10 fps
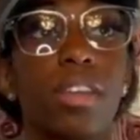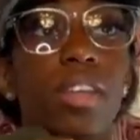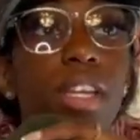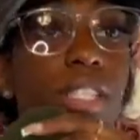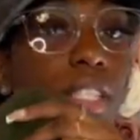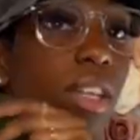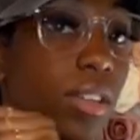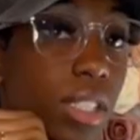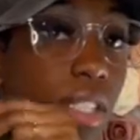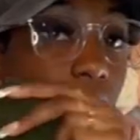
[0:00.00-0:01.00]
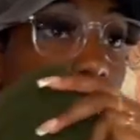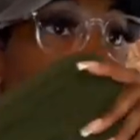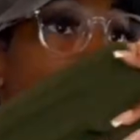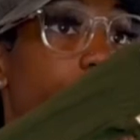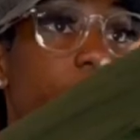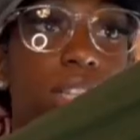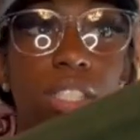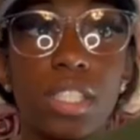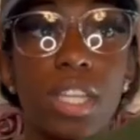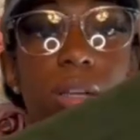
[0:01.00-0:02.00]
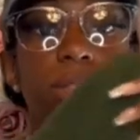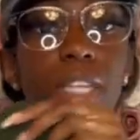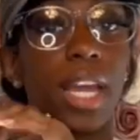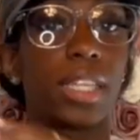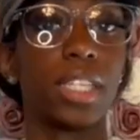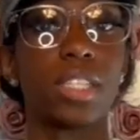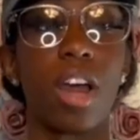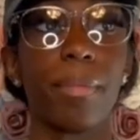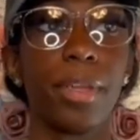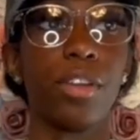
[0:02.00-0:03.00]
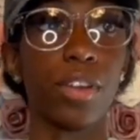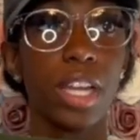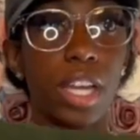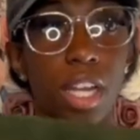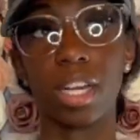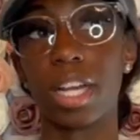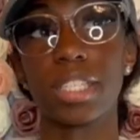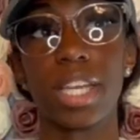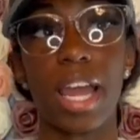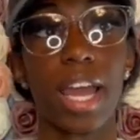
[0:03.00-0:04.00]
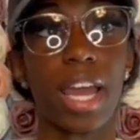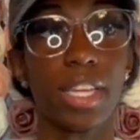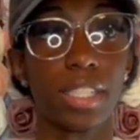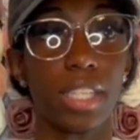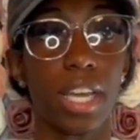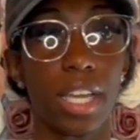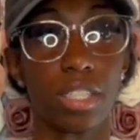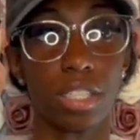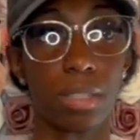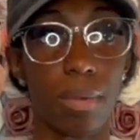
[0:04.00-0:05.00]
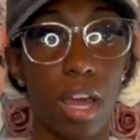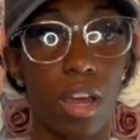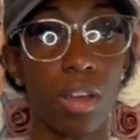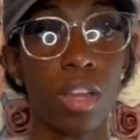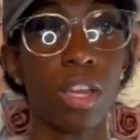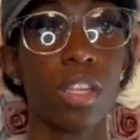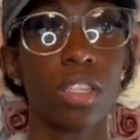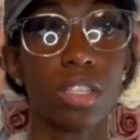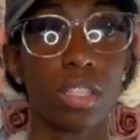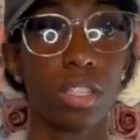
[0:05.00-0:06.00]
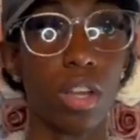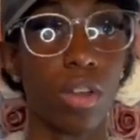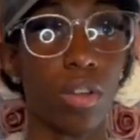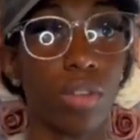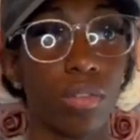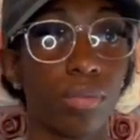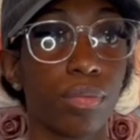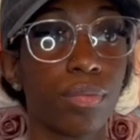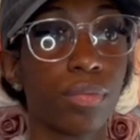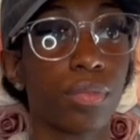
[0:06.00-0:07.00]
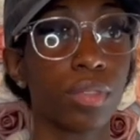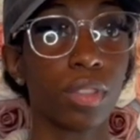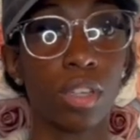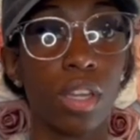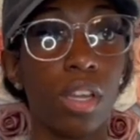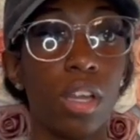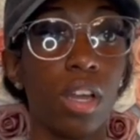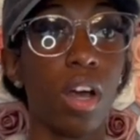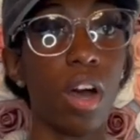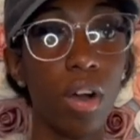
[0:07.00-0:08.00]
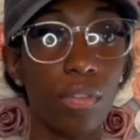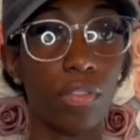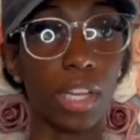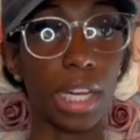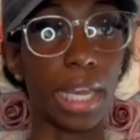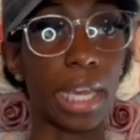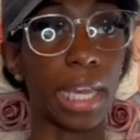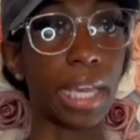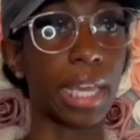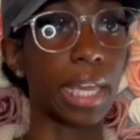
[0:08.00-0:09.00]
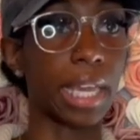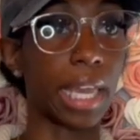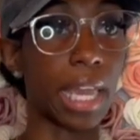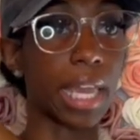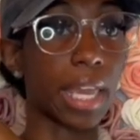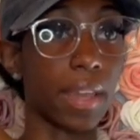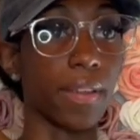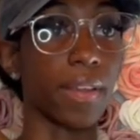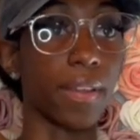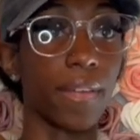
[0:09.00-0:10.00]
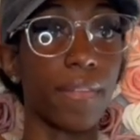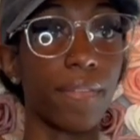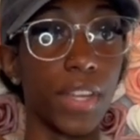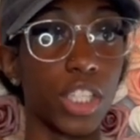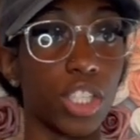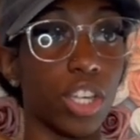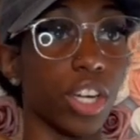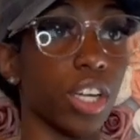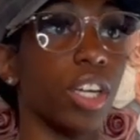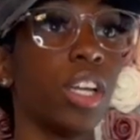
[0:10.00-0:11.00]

It's long sleeve and it just comes in like this army green color. Like I said, I got this in extra small. So hopefully it can fit your girl.